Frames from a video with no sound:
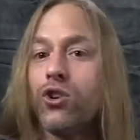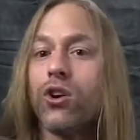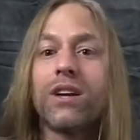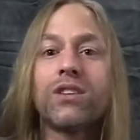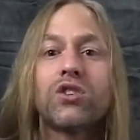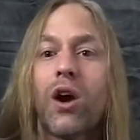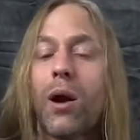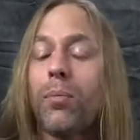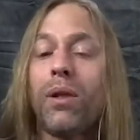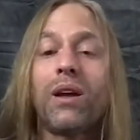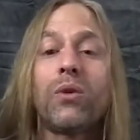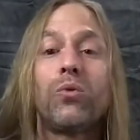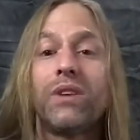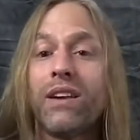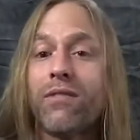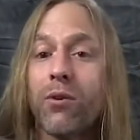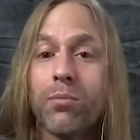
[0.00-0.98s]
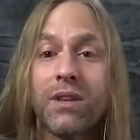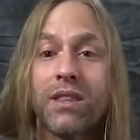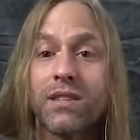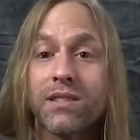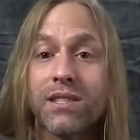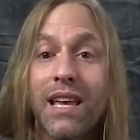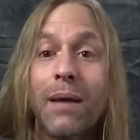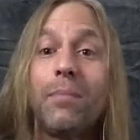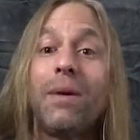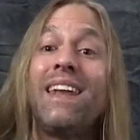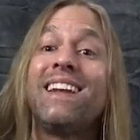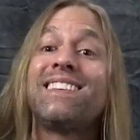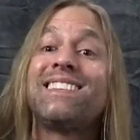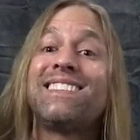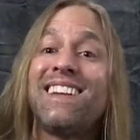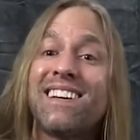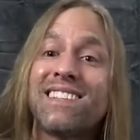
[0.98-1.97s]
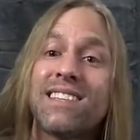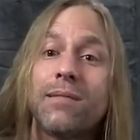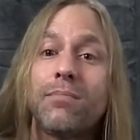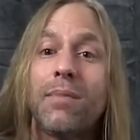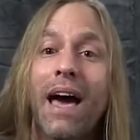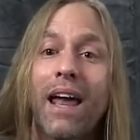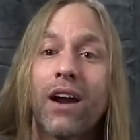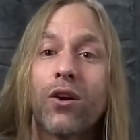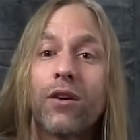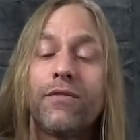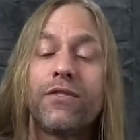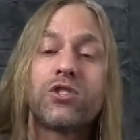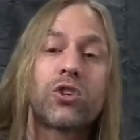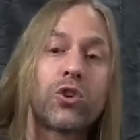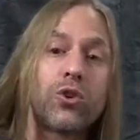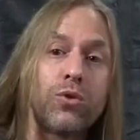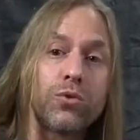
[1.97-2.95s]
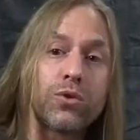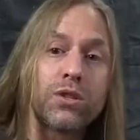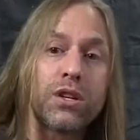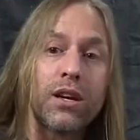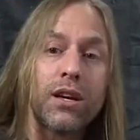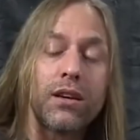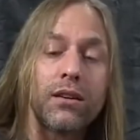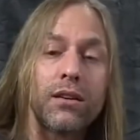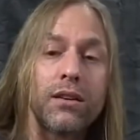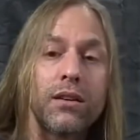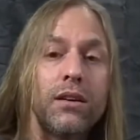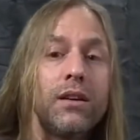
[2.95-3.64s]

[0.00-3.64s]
Your guitar playing will never be the same. And it doesn't matter if it's acoustic,